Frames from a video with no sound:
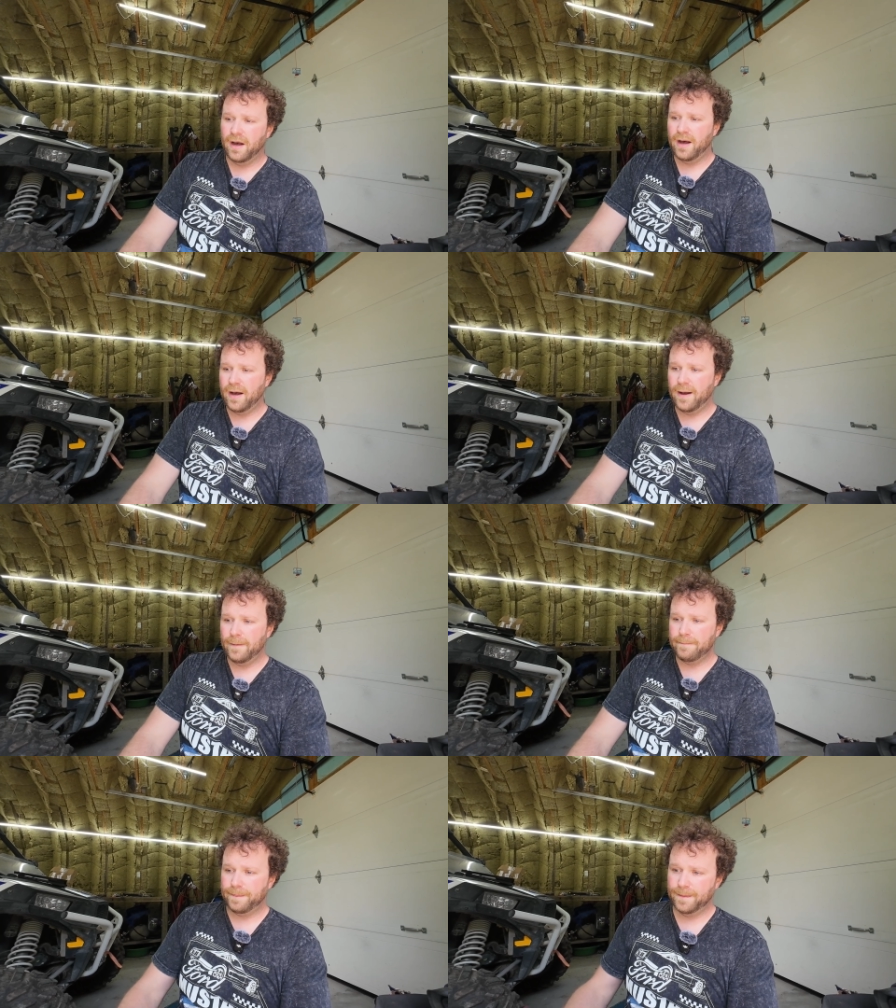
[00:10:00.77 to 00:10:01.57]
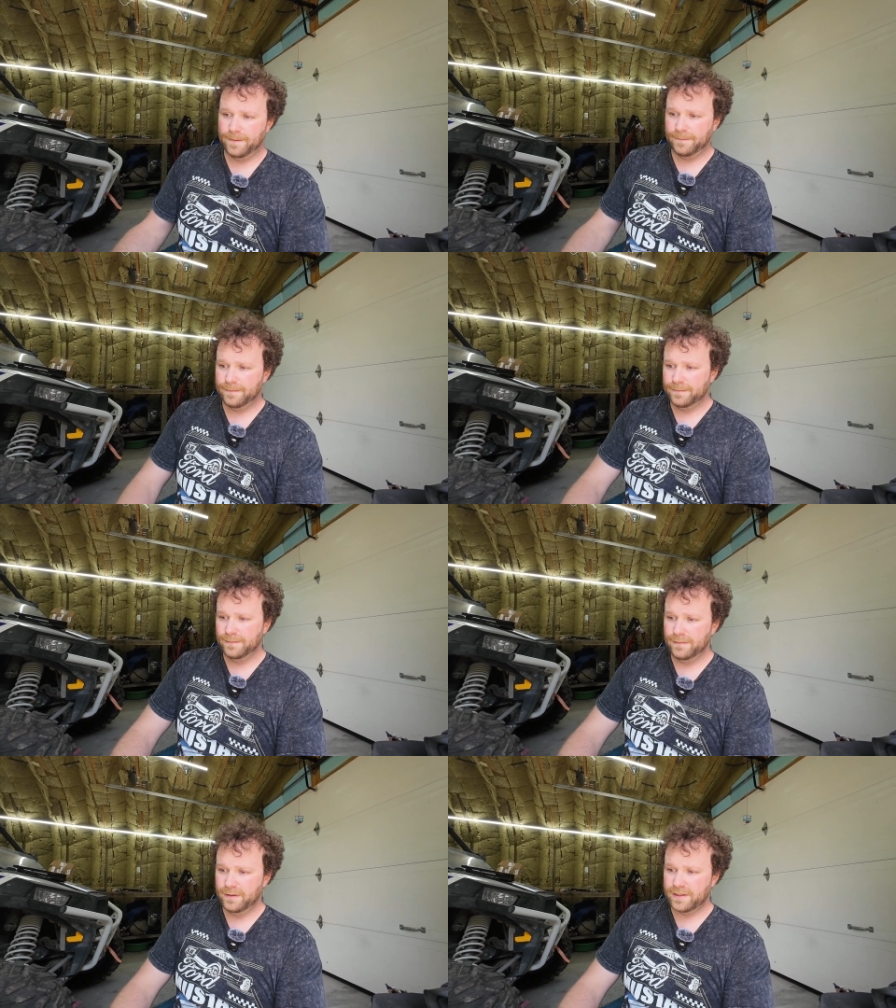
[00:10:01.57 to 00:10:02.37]
Uh,
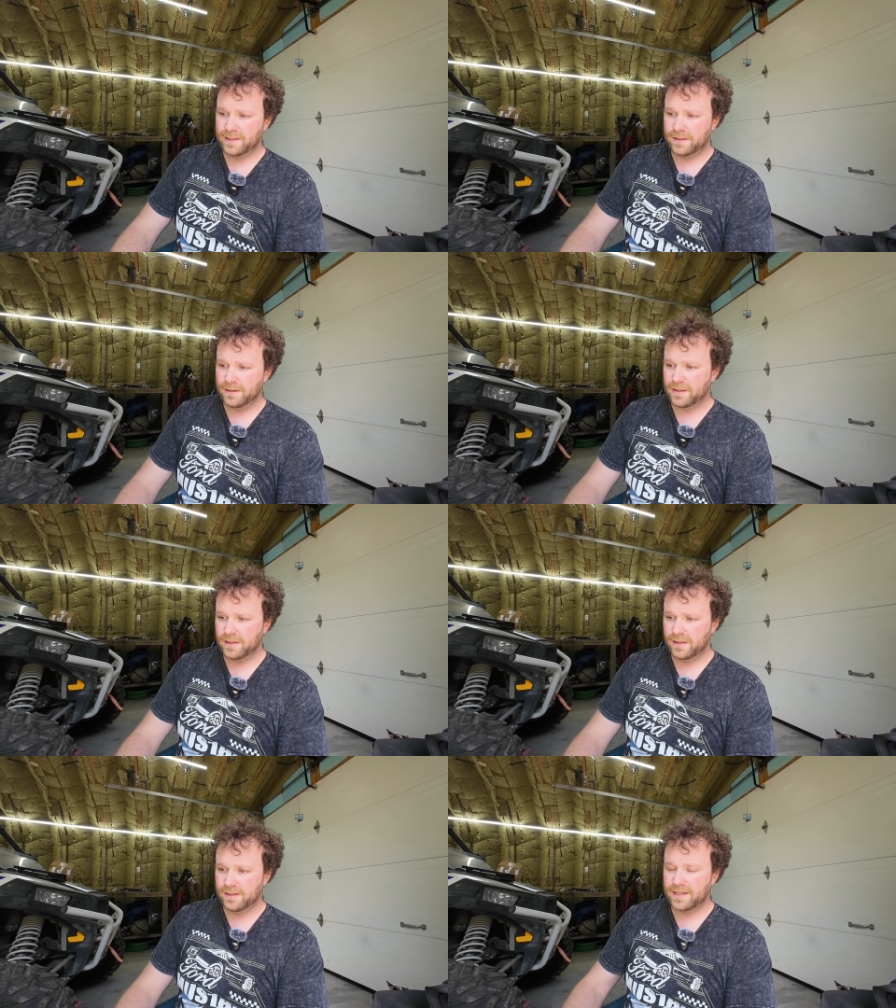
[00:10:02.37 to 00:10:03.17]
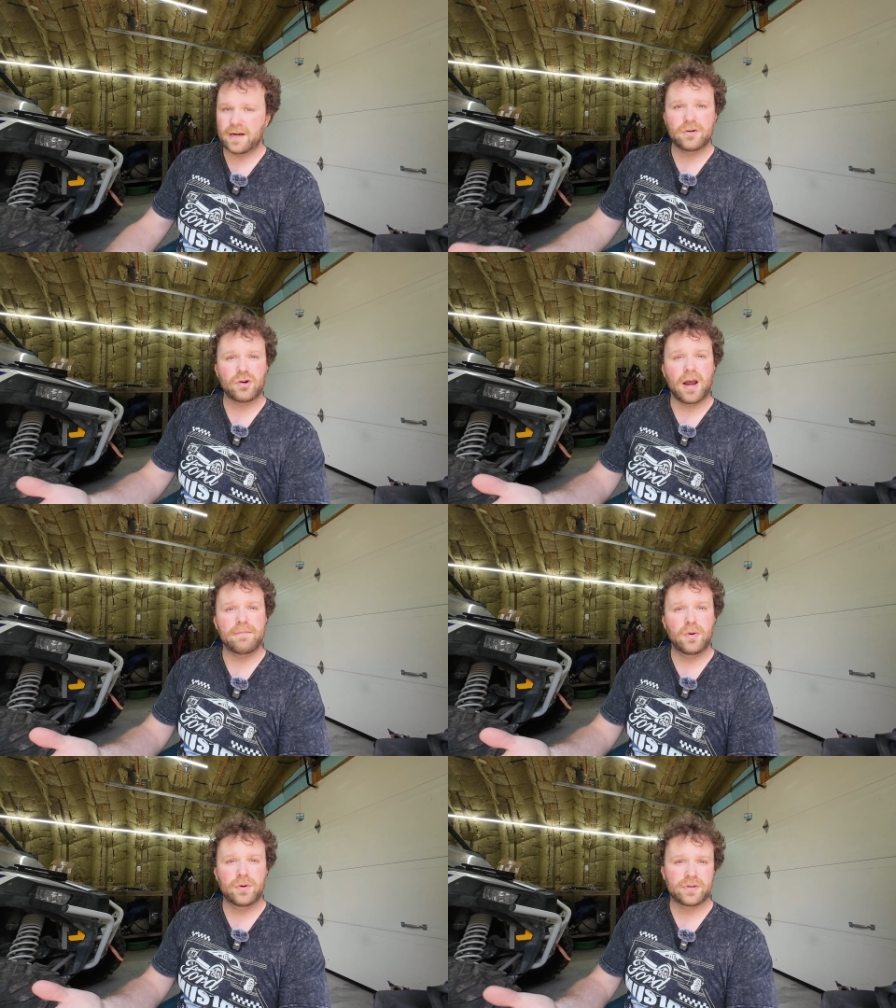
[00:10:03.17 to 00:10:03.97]
let's let's uh, say your
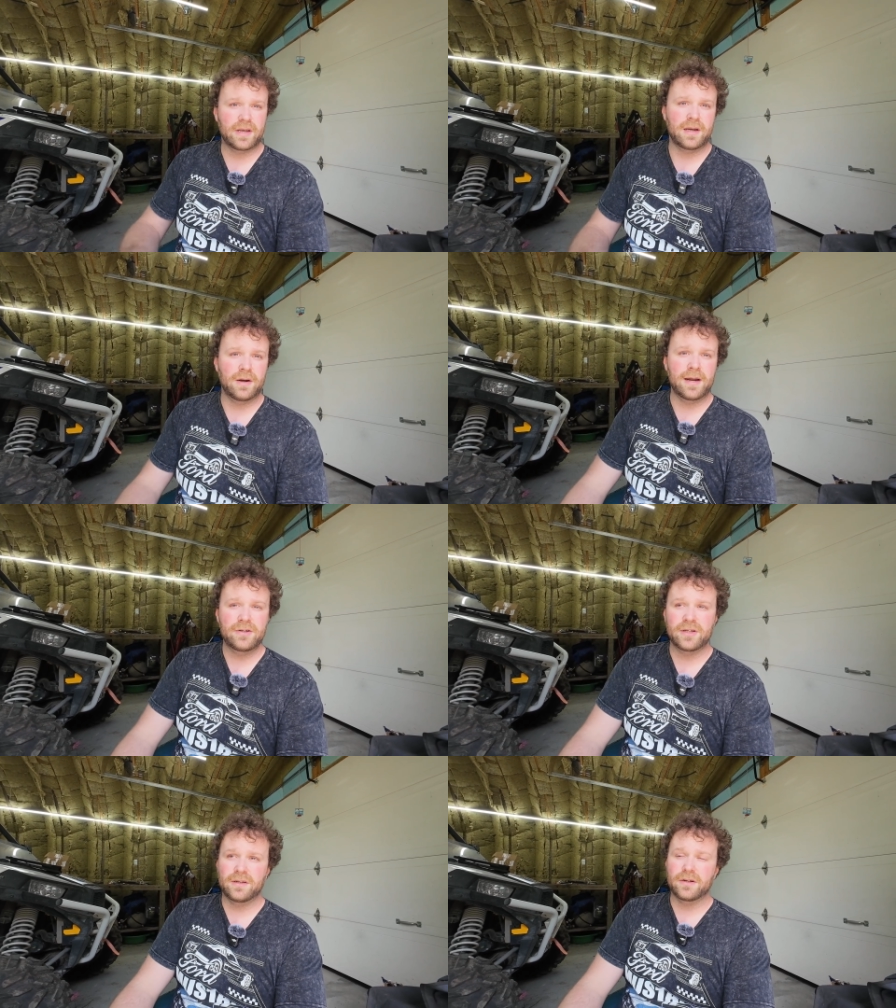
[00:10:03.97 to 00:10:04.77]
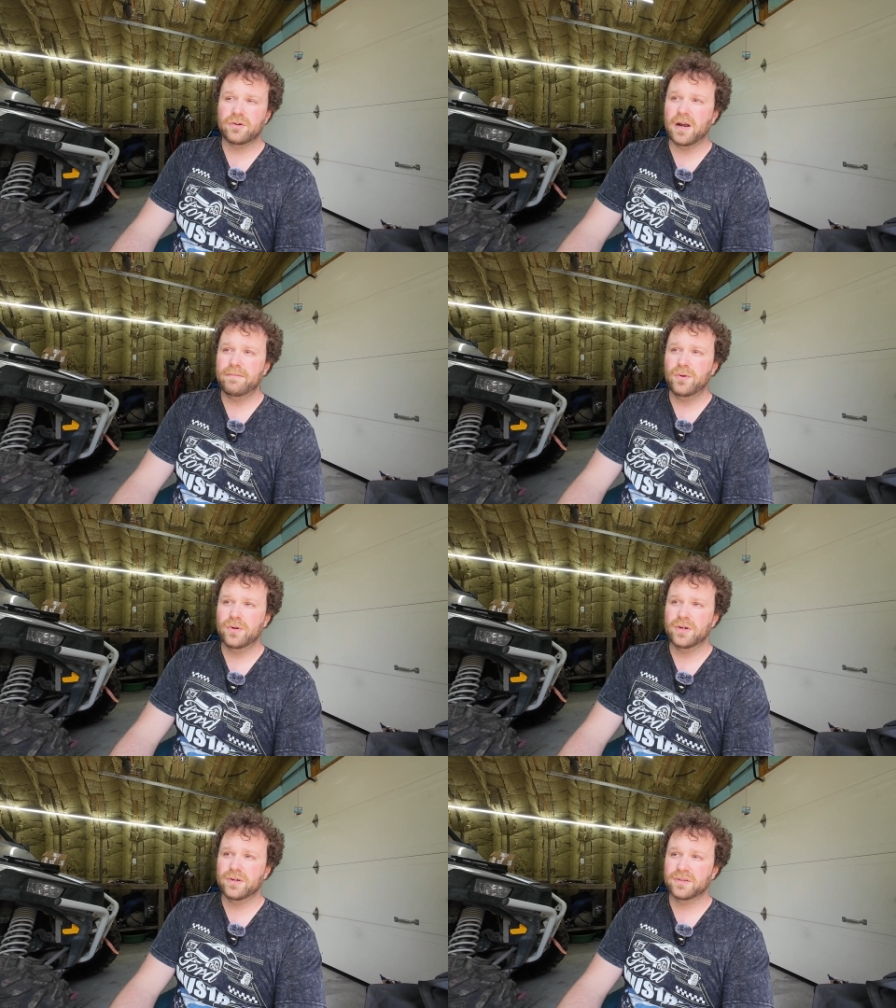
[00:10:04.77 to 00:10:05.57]
drive motors, like your engine. Drive
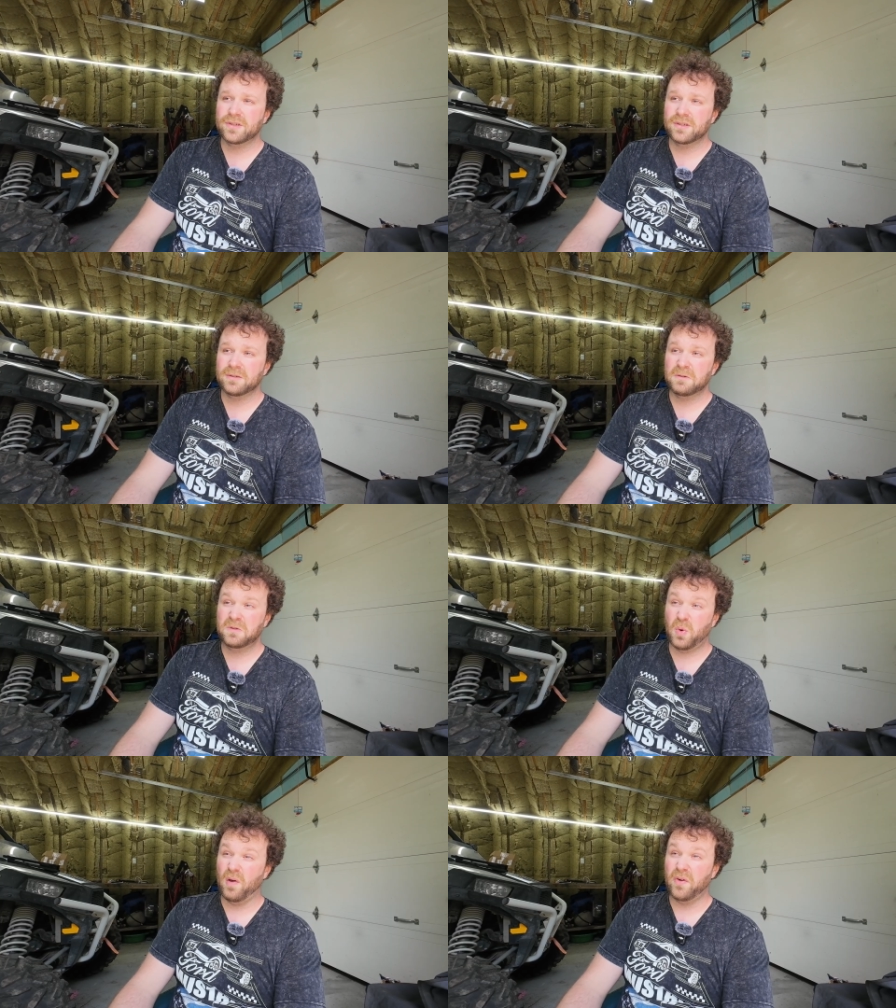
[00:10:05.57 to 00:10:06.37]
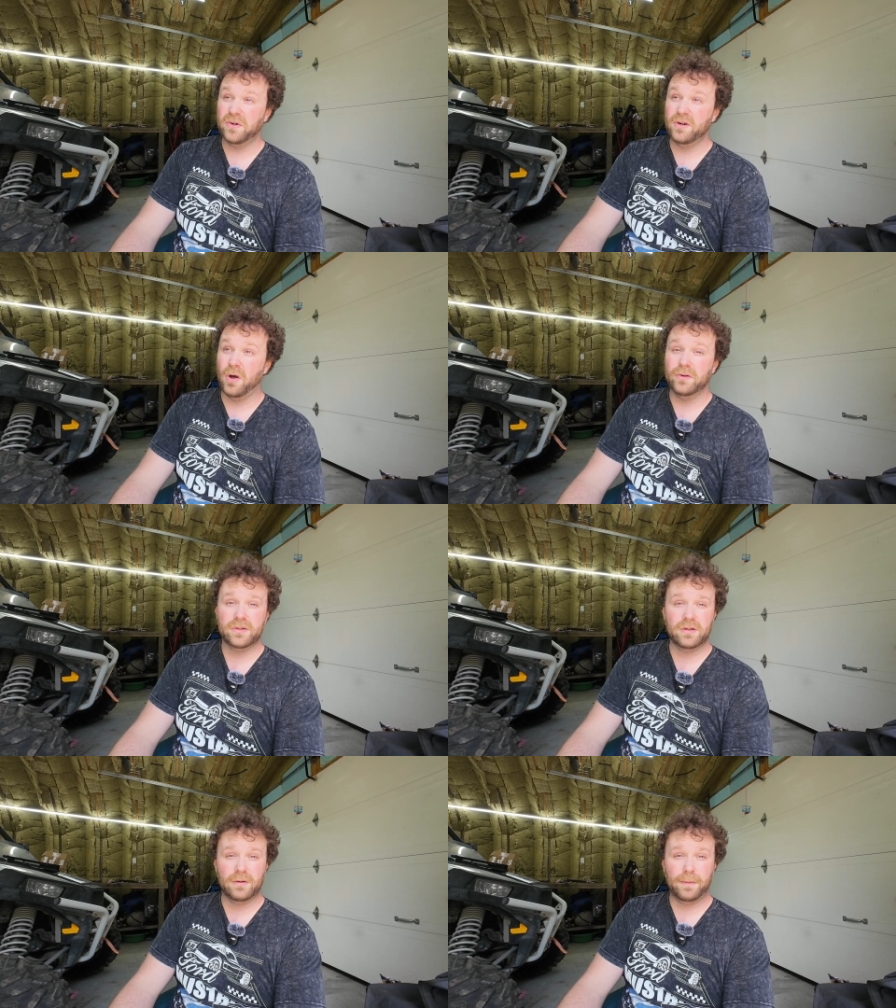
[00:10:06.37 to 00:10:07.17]
motors
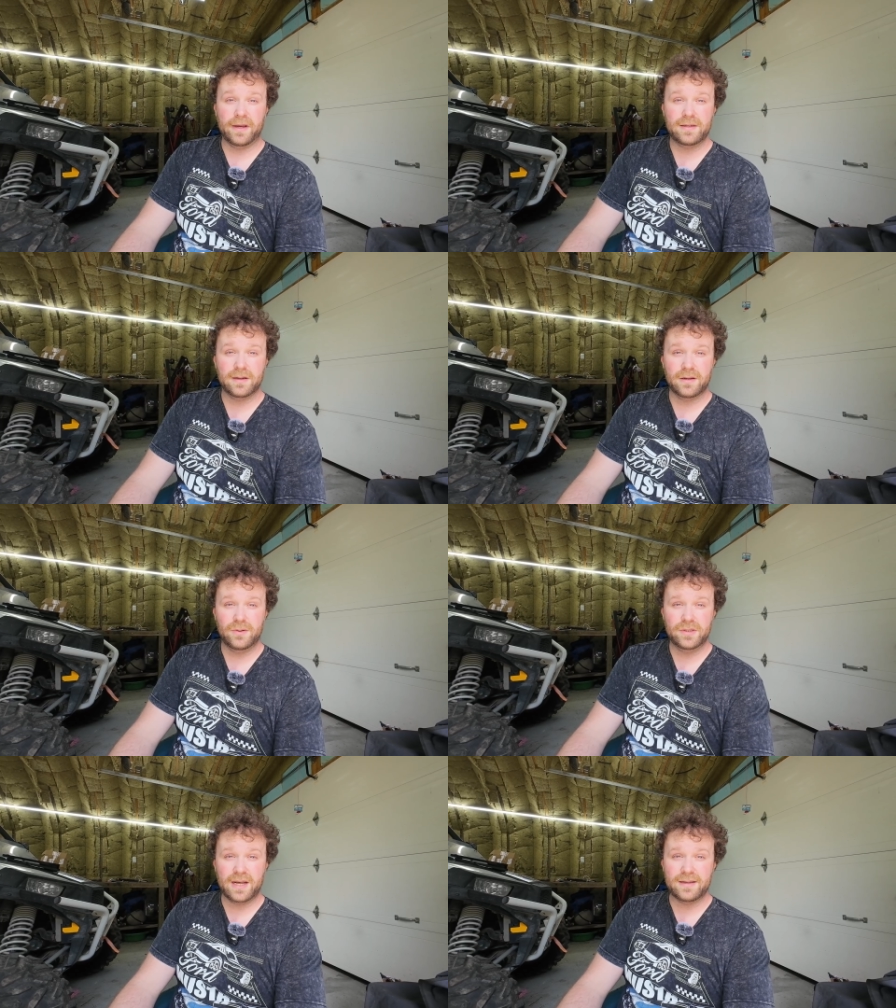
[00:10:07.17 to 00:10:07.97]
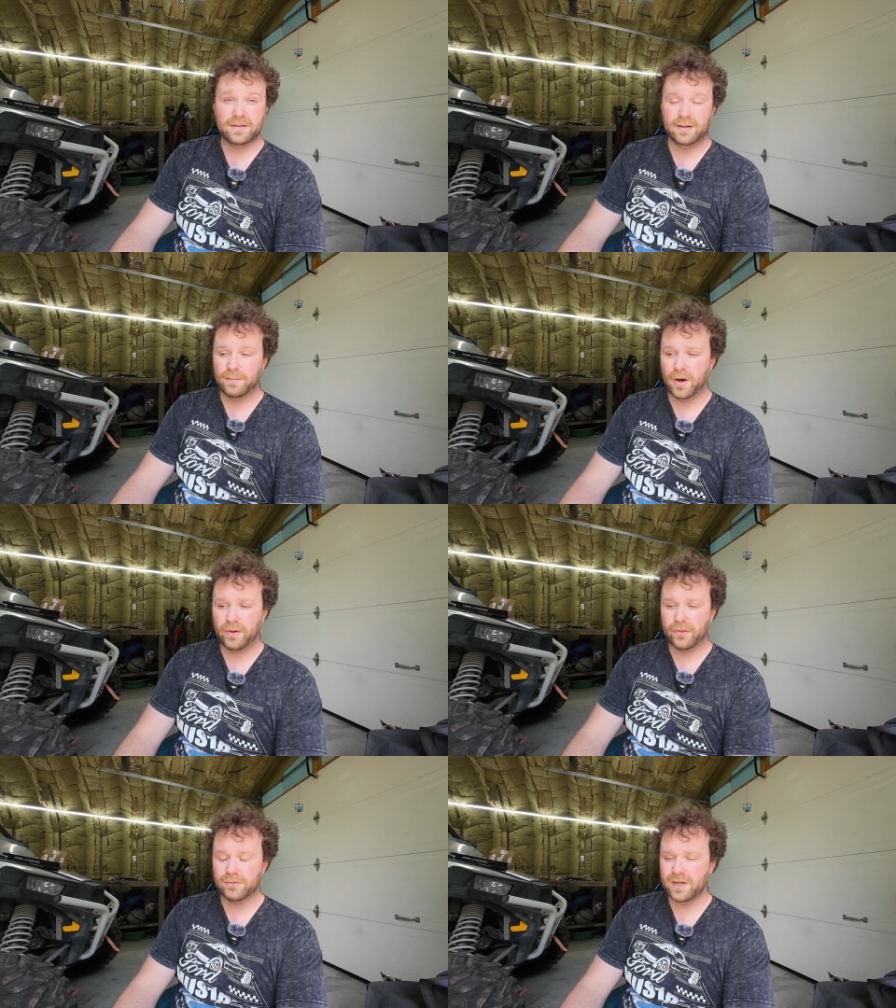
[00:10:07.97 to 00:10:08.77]
$1,200 to replace on a used Tesla
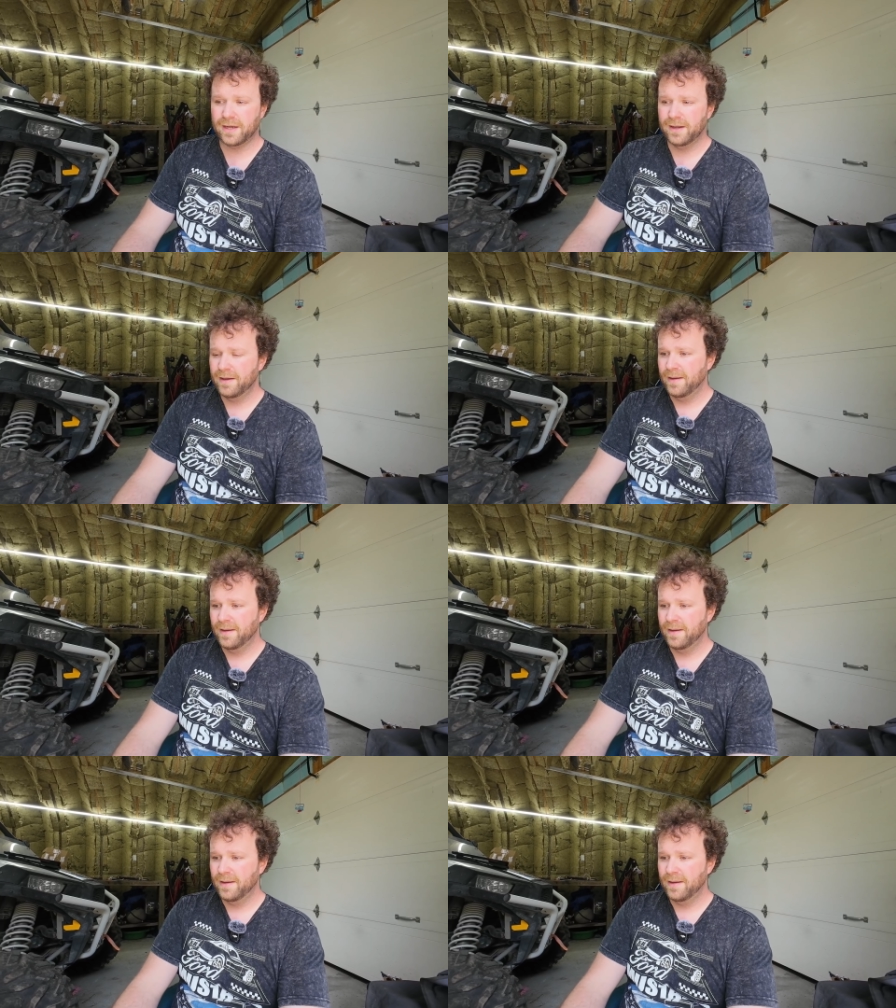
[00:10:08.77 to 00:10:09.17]
Model 3.